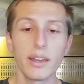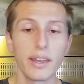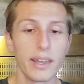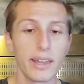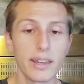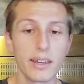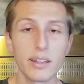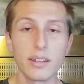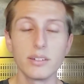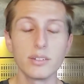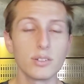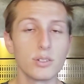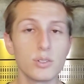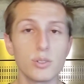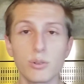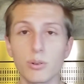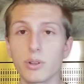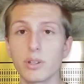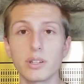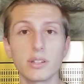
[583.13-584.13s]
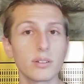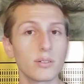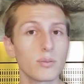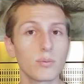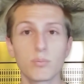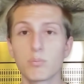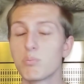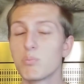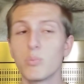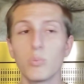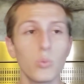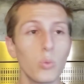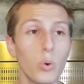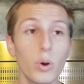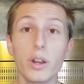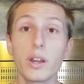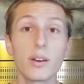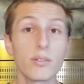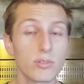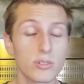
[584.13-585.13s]
And during
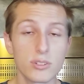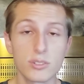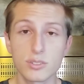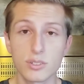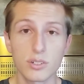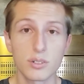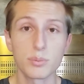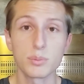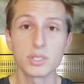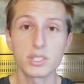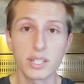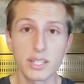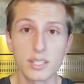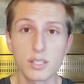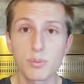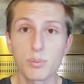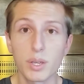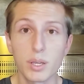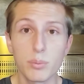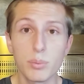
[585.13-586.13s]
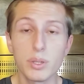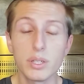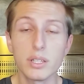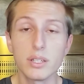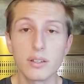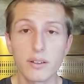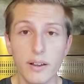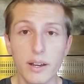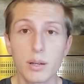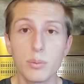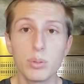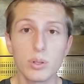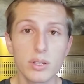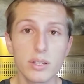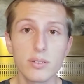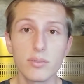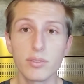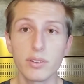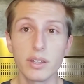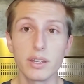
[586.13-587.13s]
whatever the circumstance may be, I
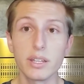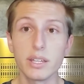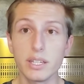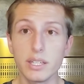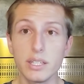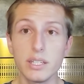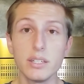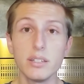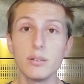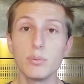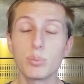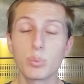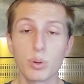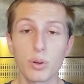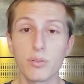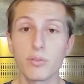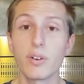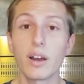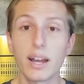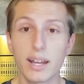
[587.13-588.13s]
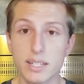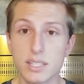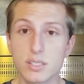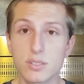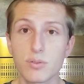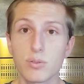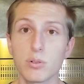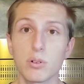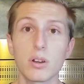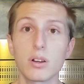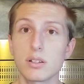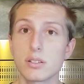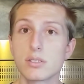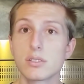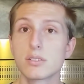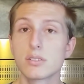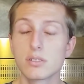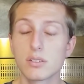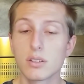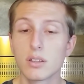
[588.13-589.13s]
believe that he provides for us,